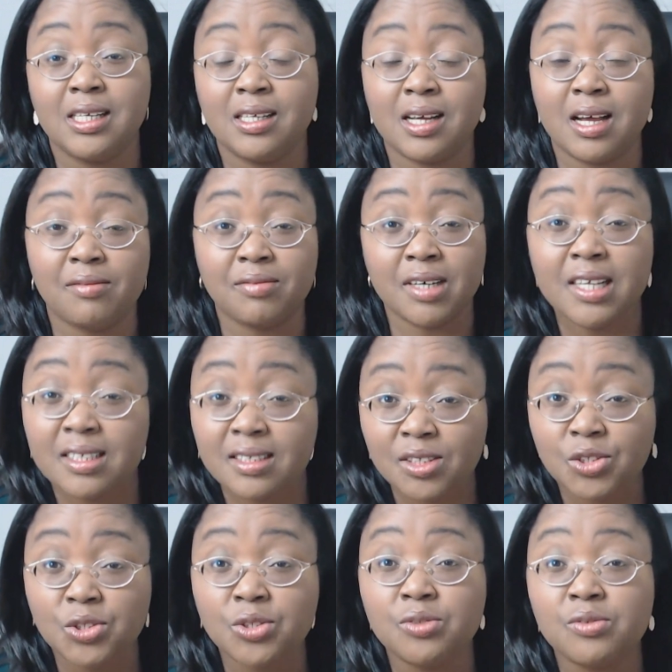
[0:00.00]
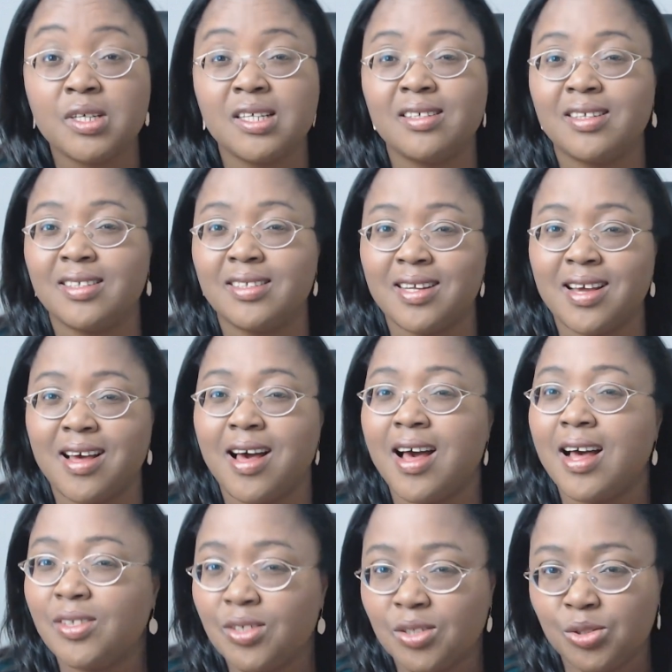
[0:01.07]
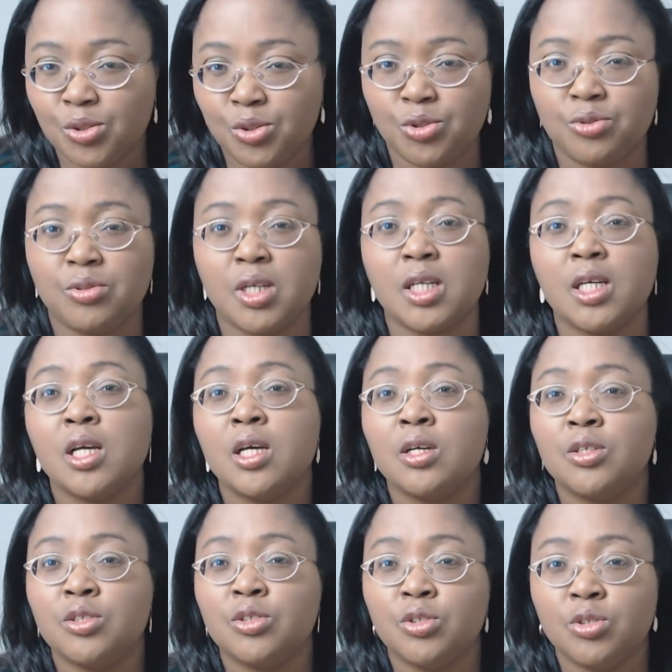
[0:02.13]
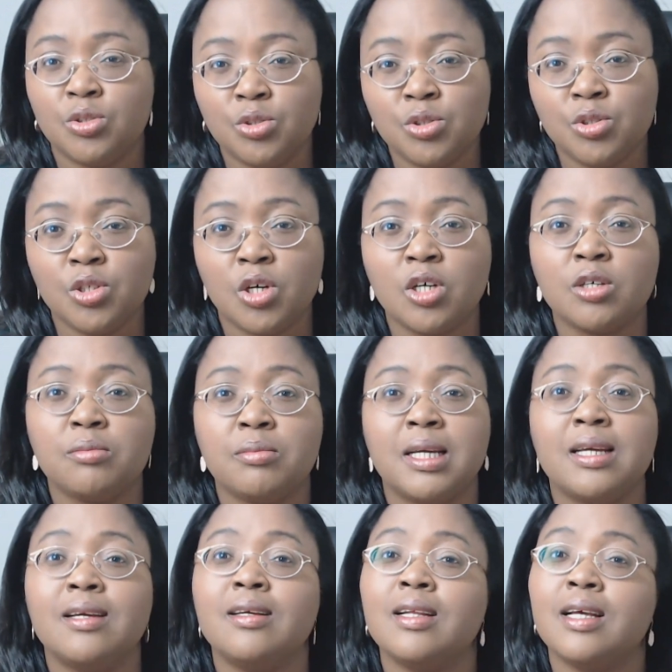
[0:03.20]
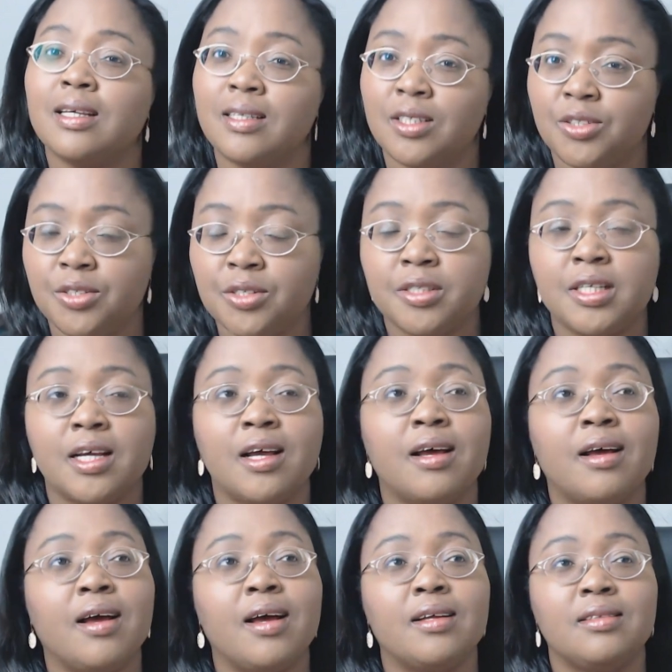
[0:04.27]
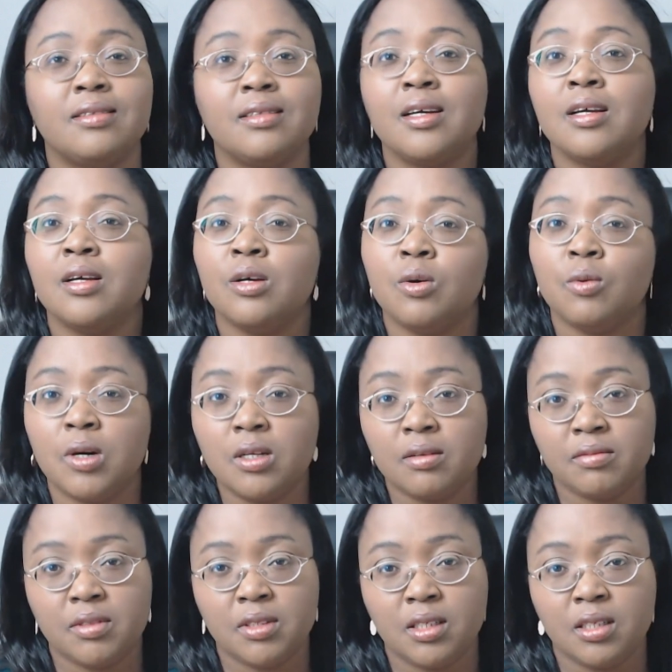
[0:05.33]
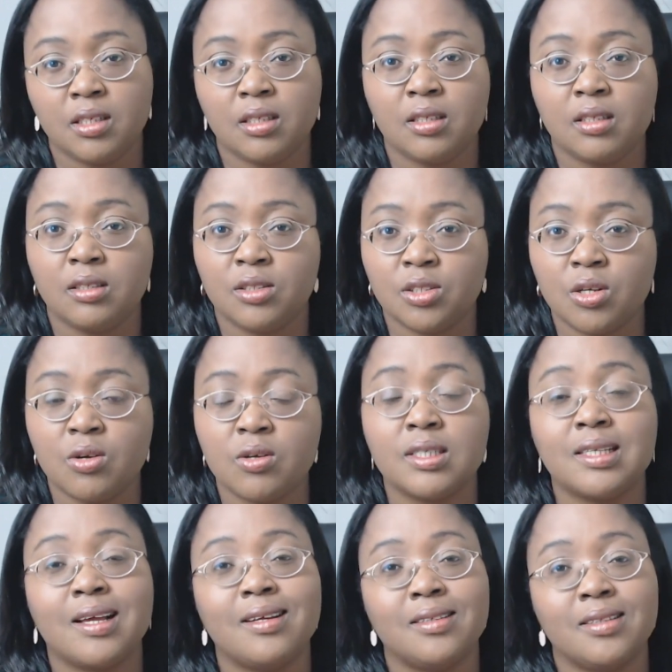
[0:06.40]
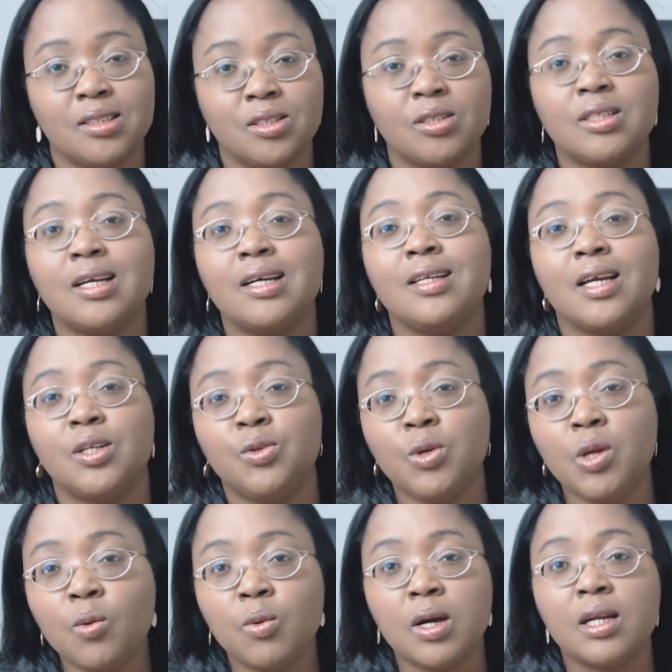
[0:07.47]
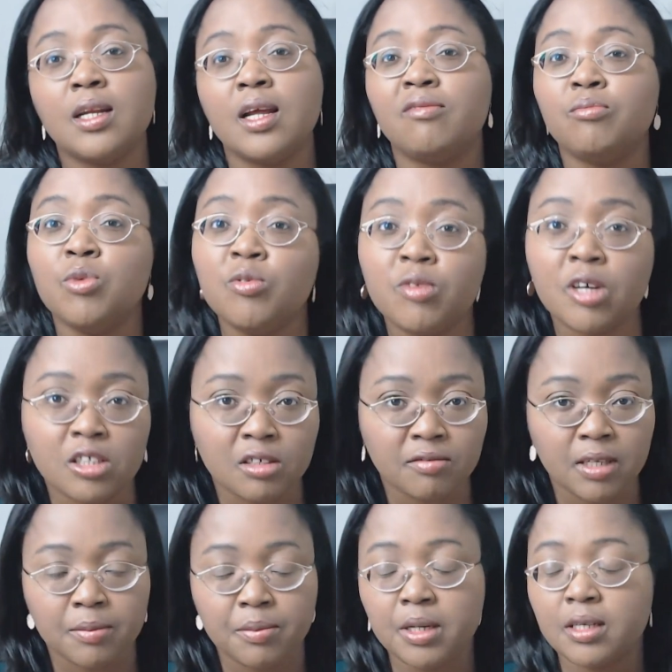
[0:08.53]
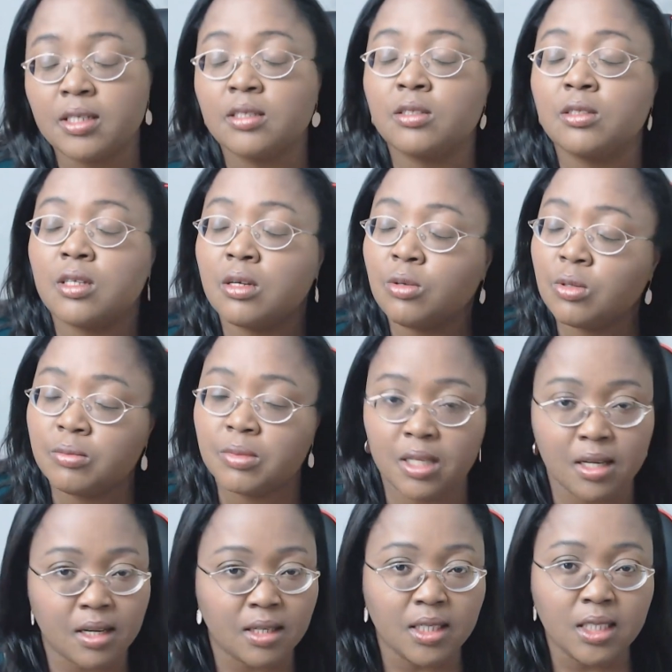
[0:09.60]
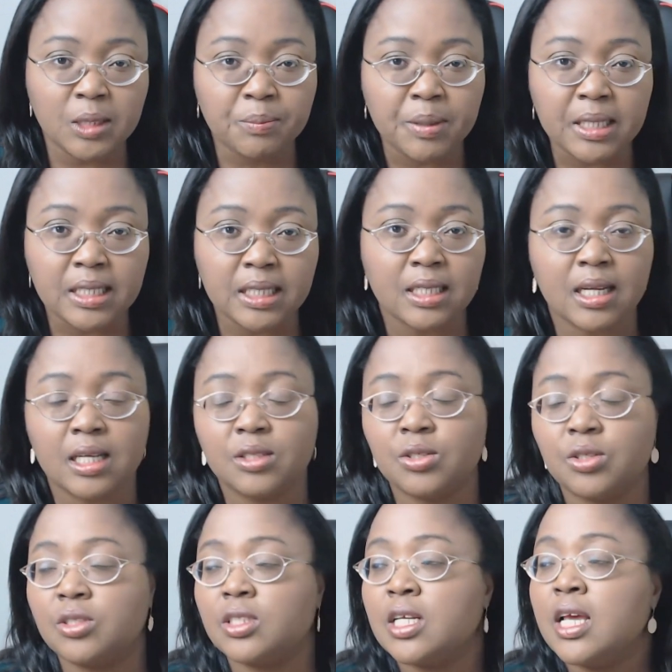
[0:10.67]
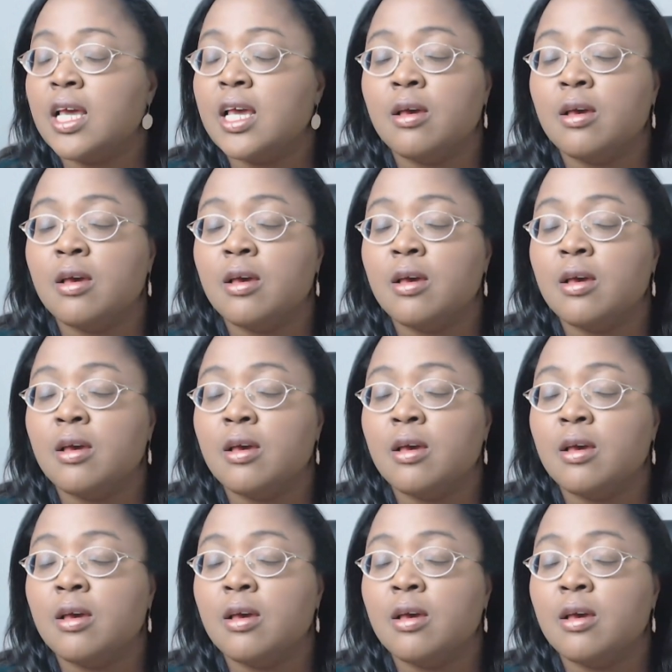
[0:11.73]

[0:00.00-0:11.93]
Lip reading: have raised the children, and they are adult children, two young men and a daughter. And one of the sons and the daughter, they are doing well. They have moved out of their parents' home. They are independent adults.